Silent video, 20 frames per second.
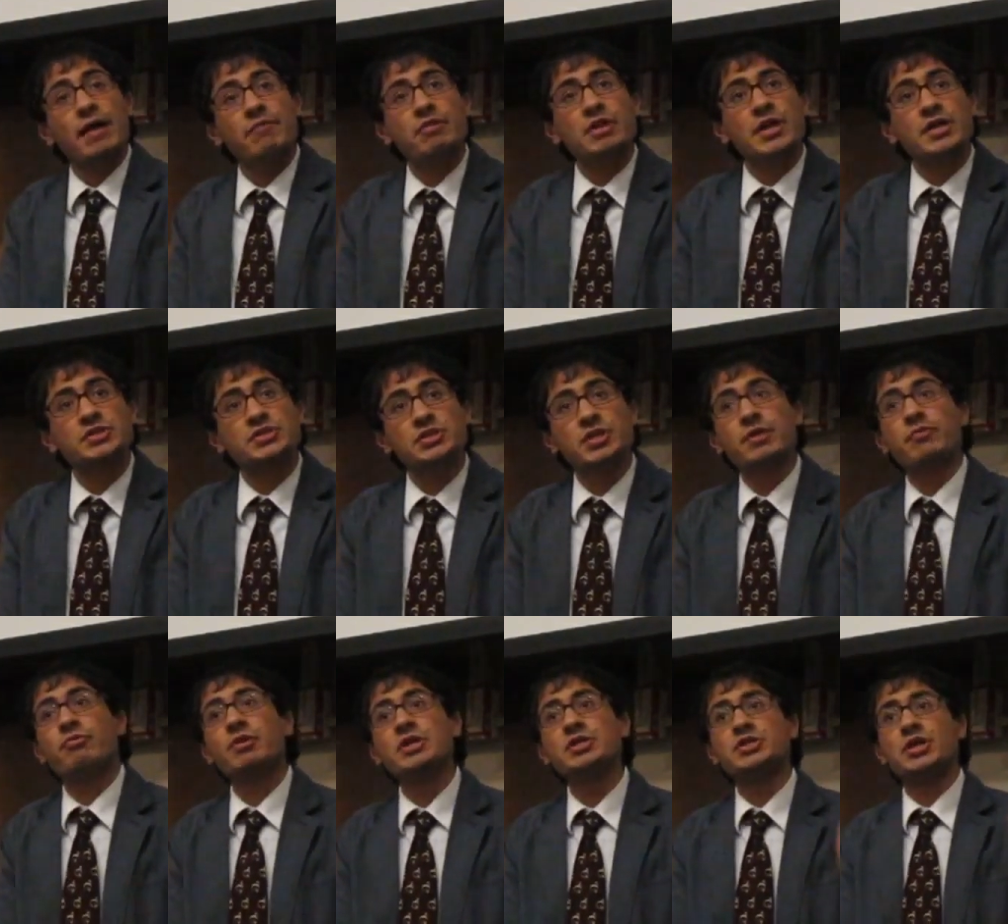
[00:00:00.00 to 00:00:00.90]
evidence in a
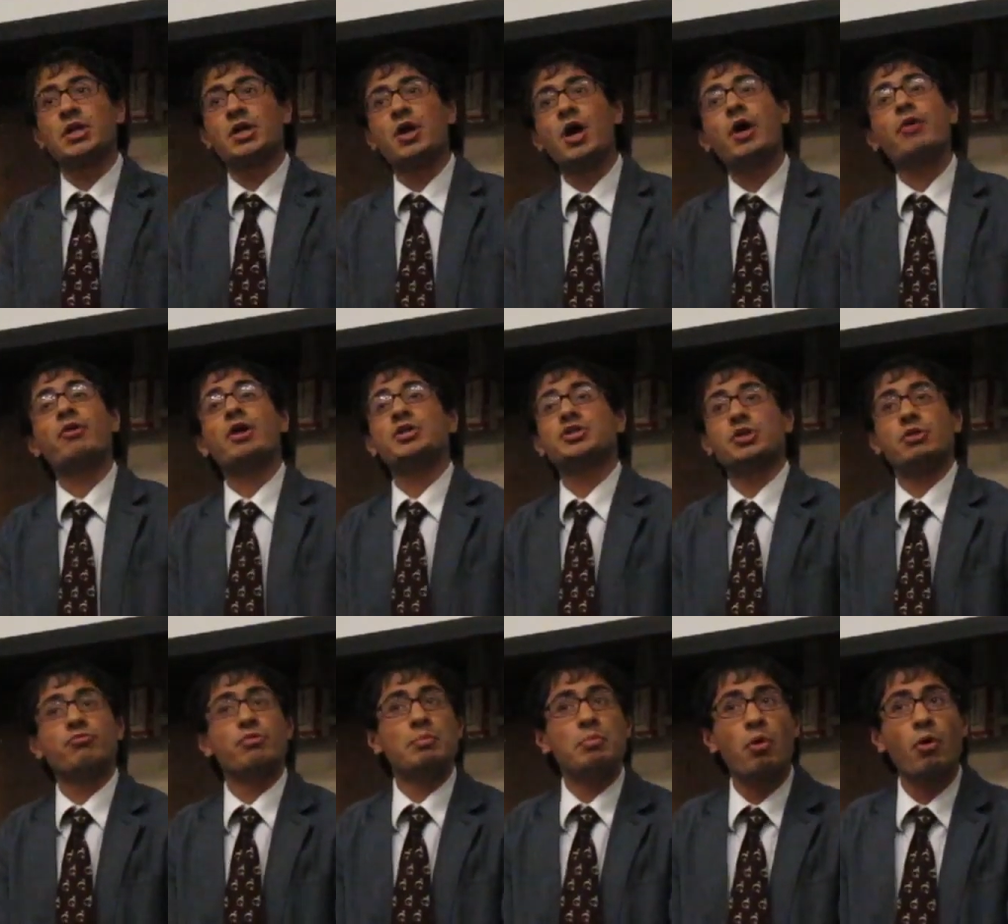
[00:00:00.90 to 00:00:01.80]
recent congressional
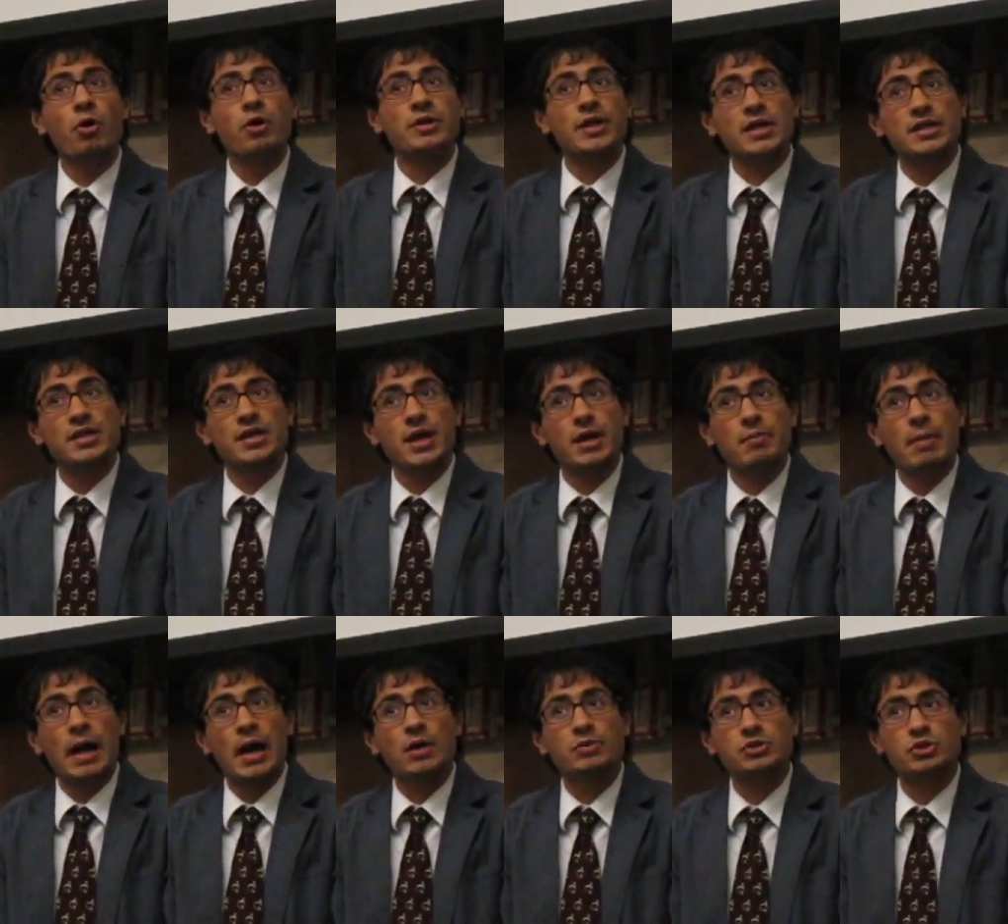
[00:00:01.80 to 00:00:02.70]
report that came
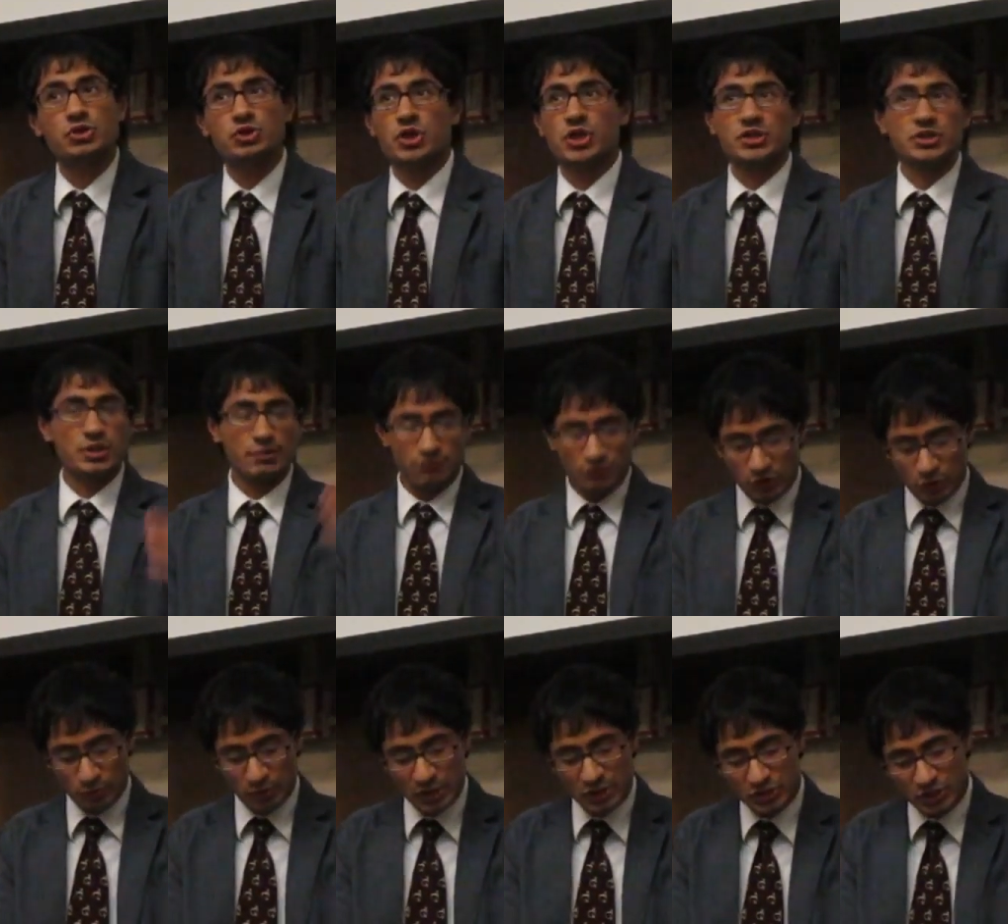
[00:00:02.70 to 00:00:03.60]
out just a few
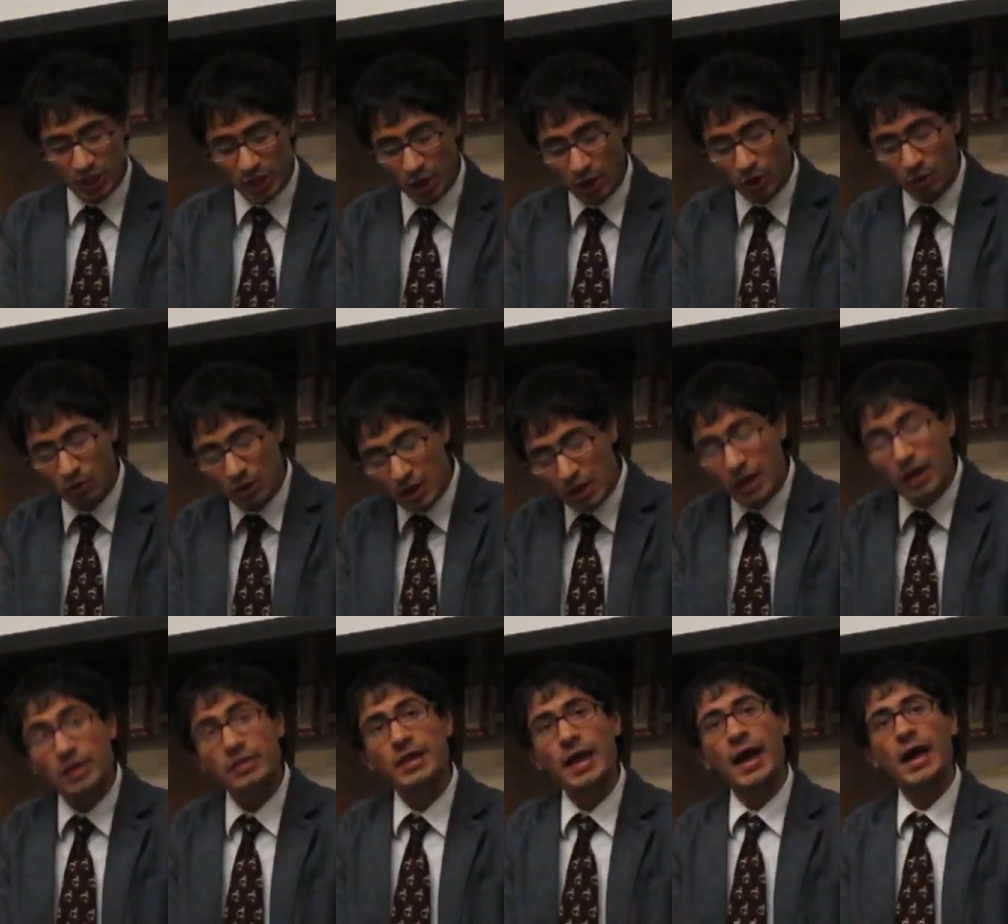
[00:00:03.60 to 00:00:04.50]
weeks ago
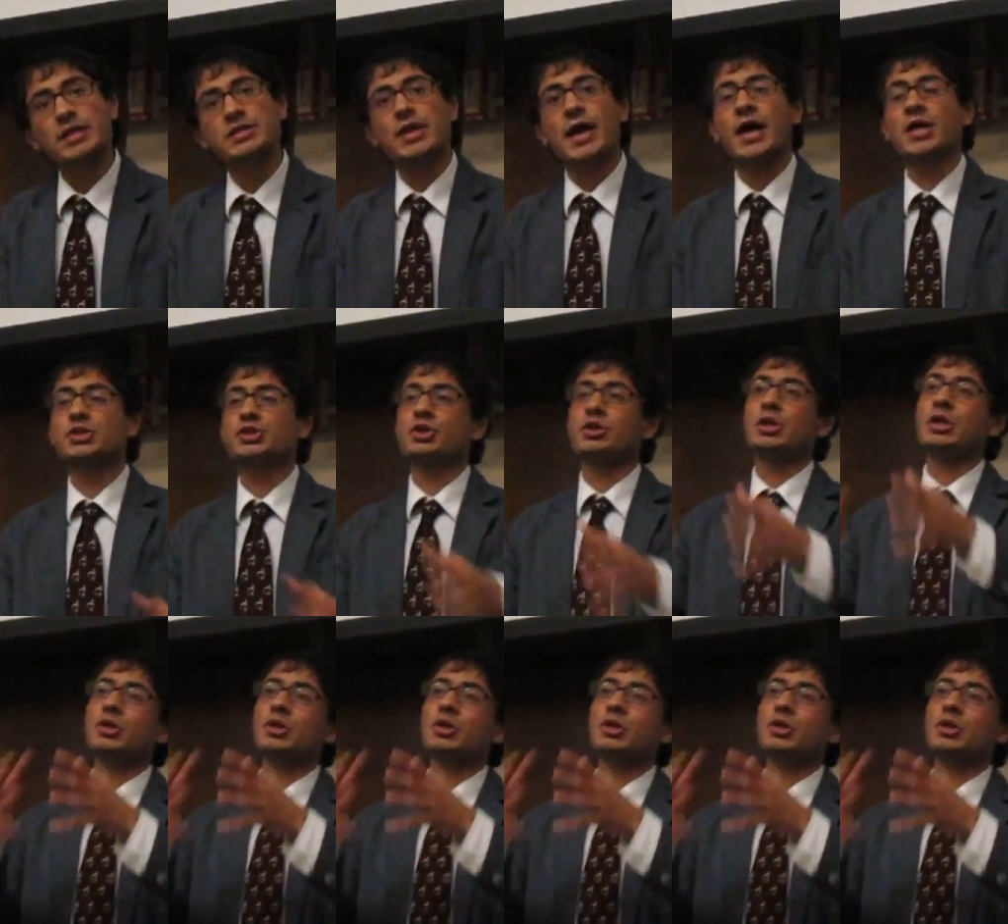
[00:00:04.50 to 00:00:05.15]
that actually